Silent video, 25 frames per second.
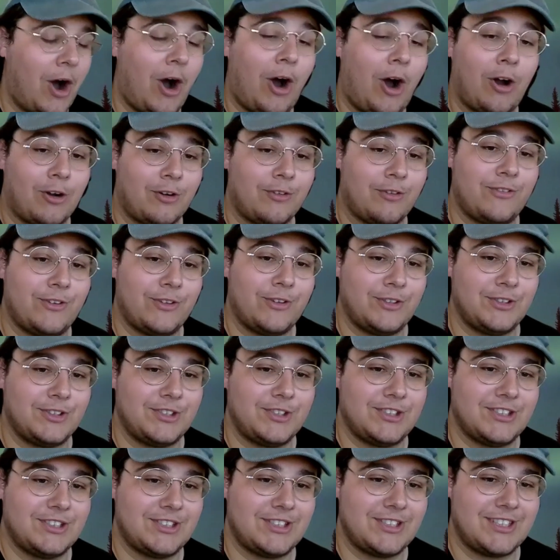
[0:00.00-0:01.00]

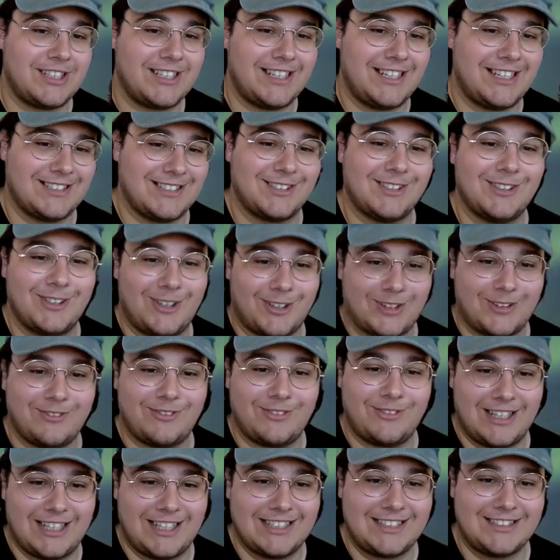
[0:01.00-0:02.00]
Orifin is a lot of
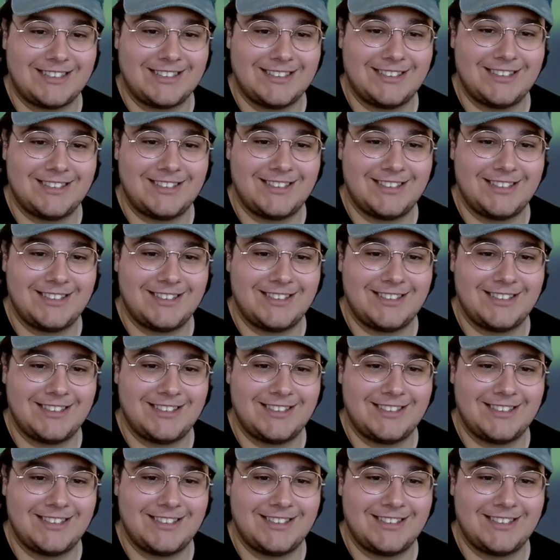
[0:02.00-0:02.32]
fun.